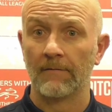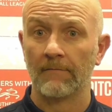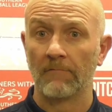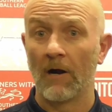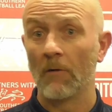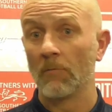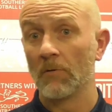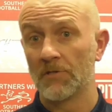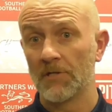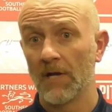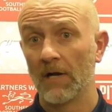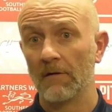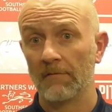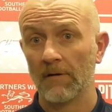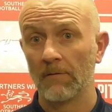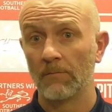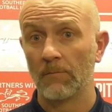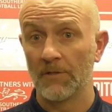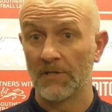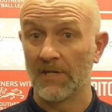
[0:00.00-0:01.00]
roll us
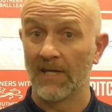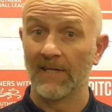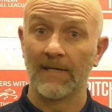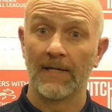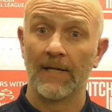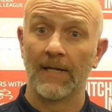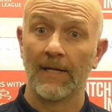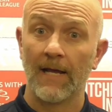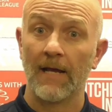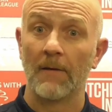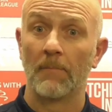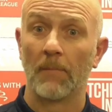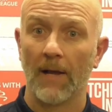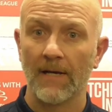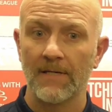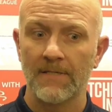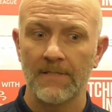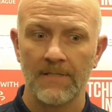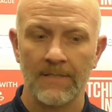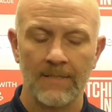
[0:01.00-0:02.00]
over, which they did at their
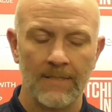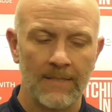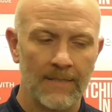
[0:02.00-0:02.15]
place.